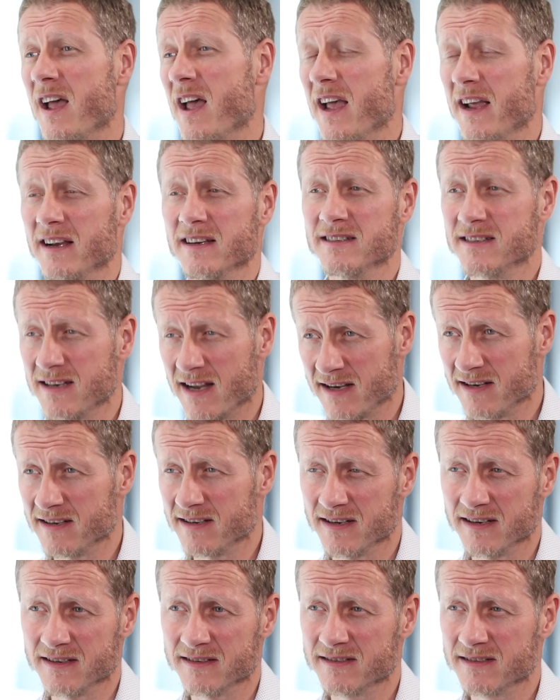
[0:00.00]

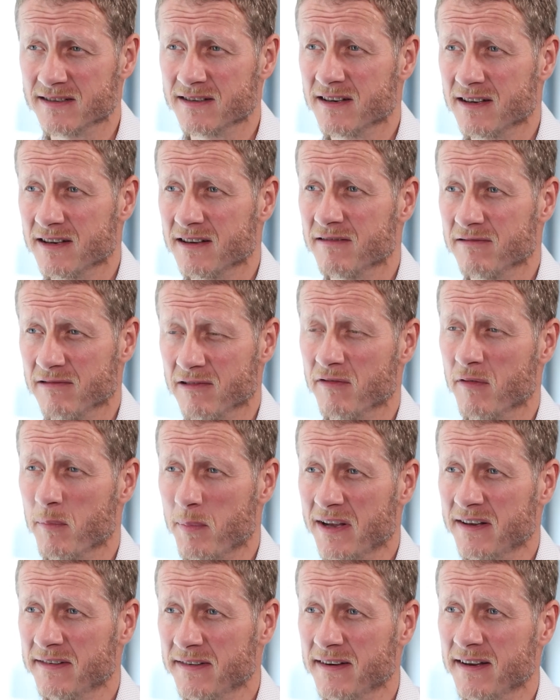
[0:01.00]
extended through the
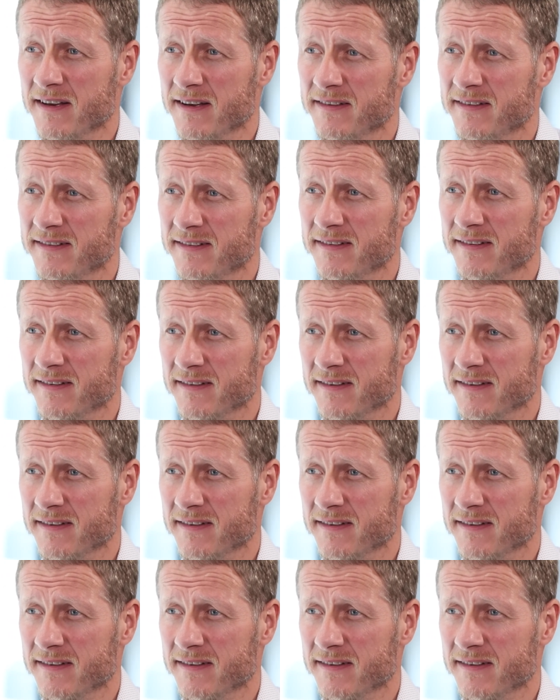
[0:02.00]
business